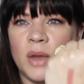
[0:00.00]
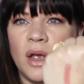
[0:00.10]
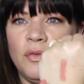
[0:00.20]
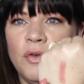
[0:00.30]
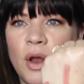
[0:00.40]

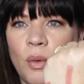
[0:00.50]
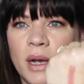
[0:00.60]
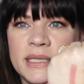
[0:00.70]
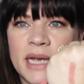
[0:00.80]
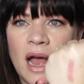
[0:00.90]
I have no
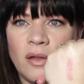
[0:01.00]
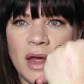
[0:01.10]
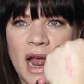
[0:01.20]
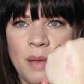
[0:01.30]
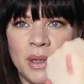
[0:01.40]
idea how
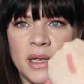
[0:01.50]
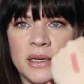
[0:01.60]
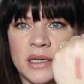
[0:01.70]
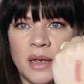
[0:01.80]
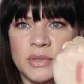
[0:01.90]
that
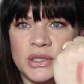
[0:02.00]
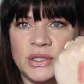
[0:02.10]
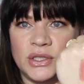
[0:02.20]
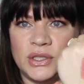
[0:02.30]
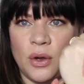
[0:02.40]
happened. I'm
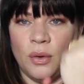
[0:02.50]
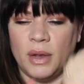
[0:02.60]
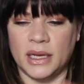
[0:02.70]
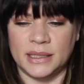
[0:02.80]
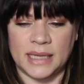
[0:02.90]
so
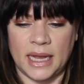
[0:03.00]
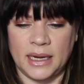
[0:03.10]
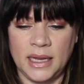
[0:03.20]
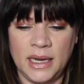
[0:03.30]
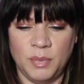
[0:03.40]

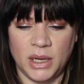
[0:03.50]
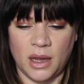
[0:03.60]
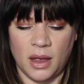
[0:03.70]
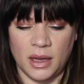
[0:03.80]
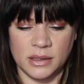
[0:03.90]
excited
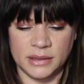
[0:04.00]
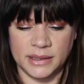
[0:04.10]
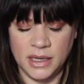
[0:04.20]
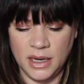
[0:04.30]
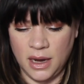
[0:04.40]

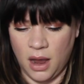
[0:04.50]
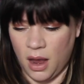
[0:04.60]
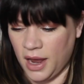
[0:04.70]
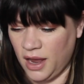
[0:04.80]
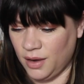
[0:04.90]
because
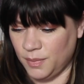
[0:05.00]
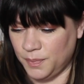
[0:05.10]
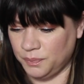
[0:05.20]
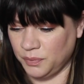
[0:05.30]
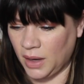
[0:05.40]

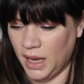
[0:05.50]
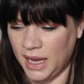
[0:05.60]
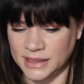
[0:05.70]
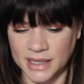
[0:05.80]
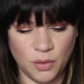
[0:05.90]

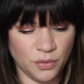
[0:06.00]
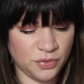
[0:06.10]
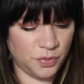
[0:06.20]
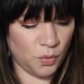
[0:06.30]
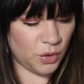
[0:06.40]
it's like
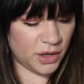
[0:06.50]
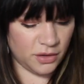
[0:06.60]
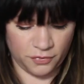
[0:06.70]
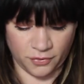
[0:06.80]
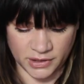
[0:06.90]
one
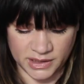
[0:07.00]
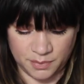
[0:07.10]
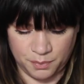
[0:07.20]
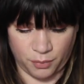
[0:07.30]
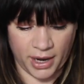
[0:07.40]
of the
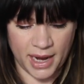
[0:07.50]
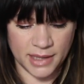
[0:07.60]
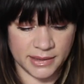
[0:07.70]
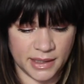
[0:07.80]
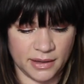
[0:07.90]
first
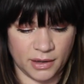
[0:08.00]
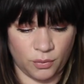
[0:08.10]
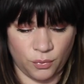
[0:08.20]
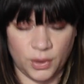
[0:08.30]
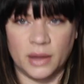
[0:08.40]
brands that I like
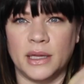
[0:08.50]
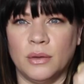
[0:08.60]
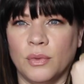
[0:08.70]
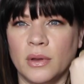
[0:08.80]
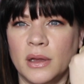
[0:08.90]

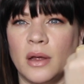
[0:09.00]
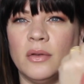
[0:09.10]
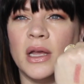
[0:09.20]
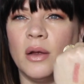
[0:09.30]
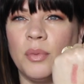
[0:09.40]
really
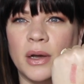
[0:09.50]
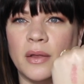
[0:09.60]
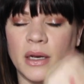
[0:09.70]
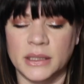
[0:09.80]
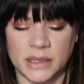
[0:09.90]
love. Look how pretty
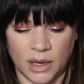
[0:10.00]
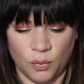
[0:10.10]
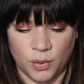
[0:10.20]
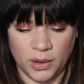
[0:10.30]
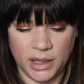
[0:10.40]
that is.
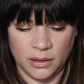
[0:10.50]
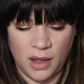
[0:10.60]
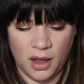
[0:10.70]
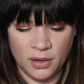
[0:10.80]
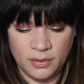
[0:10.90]
Like really
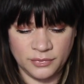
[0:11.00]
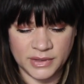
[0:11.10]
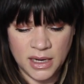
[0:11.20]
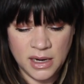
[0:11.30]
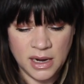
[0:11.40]

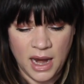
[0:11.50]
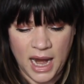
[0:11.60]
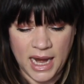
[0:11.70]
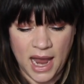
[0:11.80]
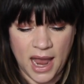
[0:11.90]
loved.
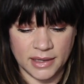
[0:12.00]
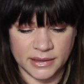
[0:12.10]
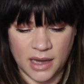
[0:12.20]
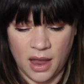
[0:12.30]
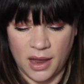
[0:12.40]

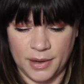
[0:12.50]
And